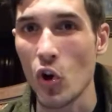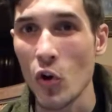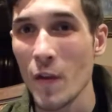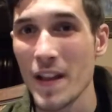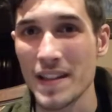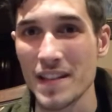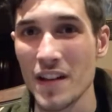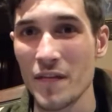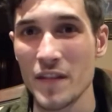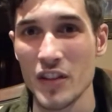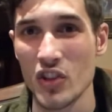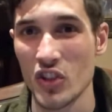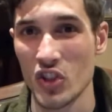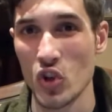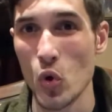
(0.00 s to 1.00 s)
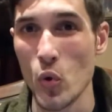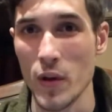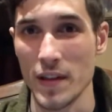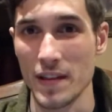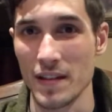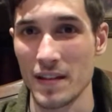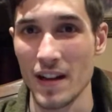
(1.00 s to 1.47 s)
all that stuff is just
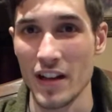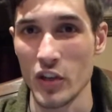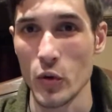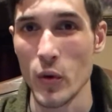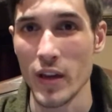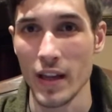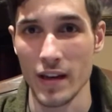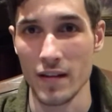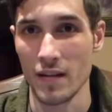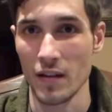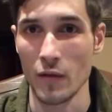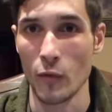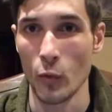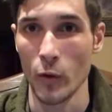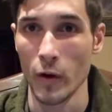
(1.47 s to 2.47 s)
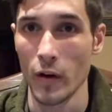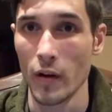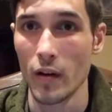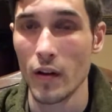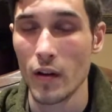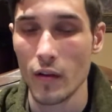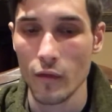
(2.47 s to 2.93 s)
noise. It's not doing anything for
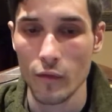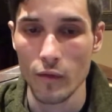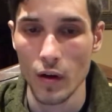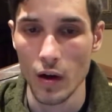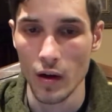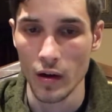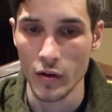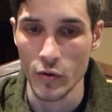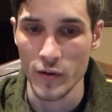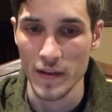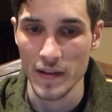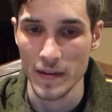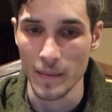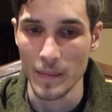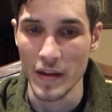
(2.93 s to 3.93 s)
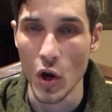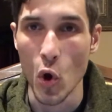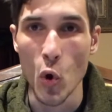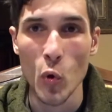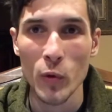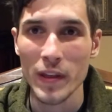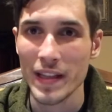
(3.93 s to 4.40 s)
your system. The
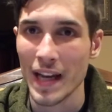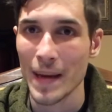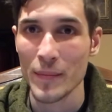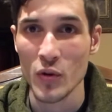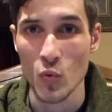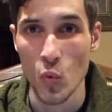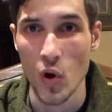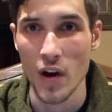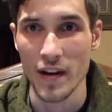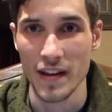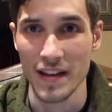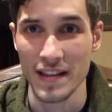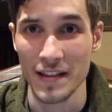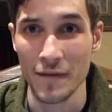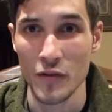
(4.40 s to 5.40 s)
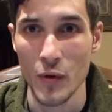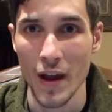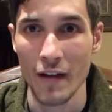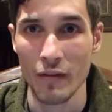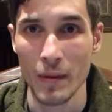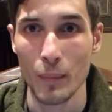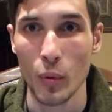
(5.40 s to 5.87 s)
only time you'd want it is if you
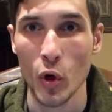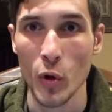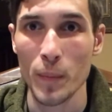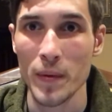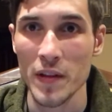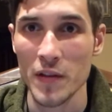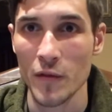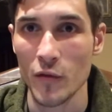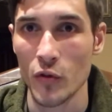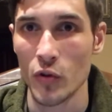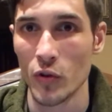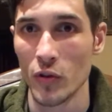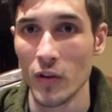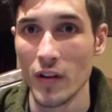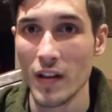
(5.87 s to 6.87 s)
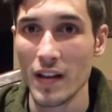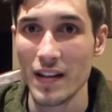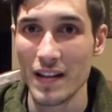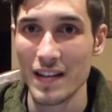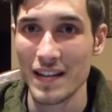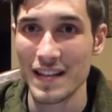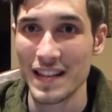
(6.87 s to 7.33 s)
have a purposeful
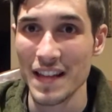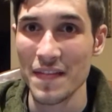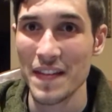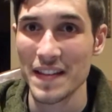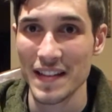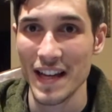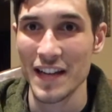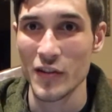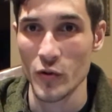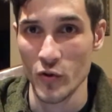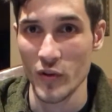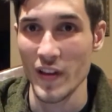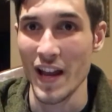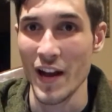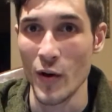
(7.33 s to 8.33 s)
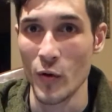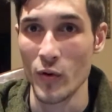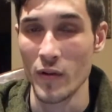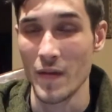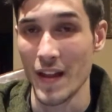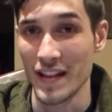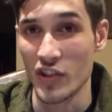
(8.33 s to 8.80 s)
synthesizer
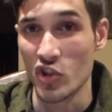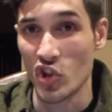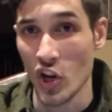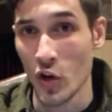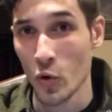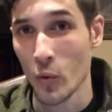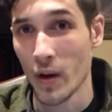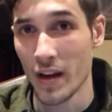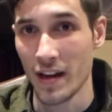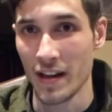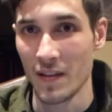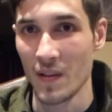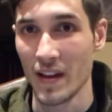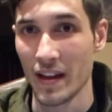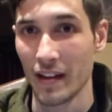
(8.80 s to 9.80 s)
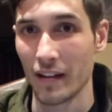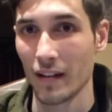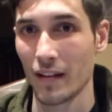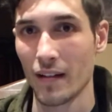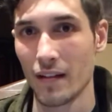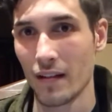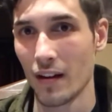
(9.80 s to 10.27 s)
sound that's generating like
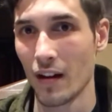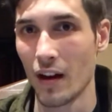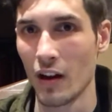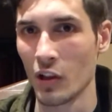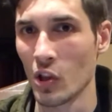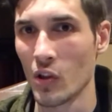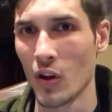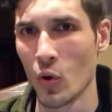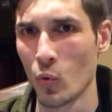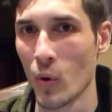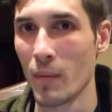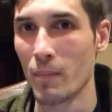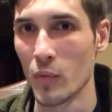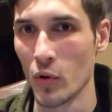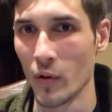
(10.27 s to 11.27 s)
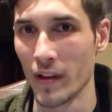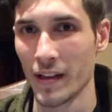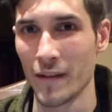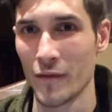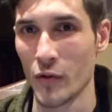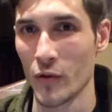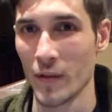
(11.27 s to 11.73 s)
a rumble, like
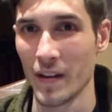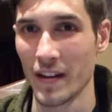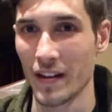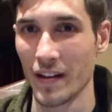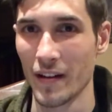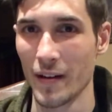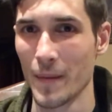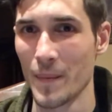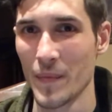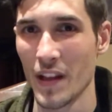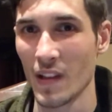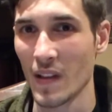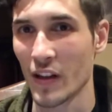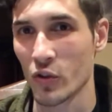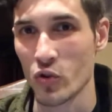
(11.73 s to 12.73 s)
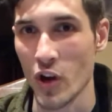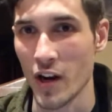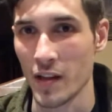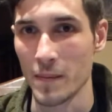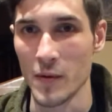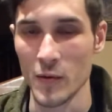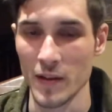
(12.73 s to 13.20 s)
if you're in like a
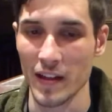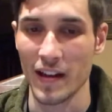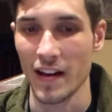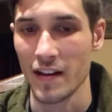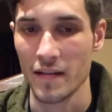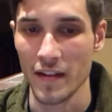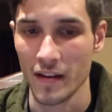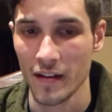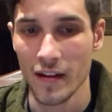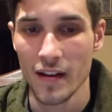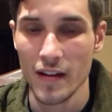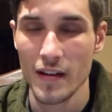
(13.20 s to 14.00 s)
electronic music kind of thing.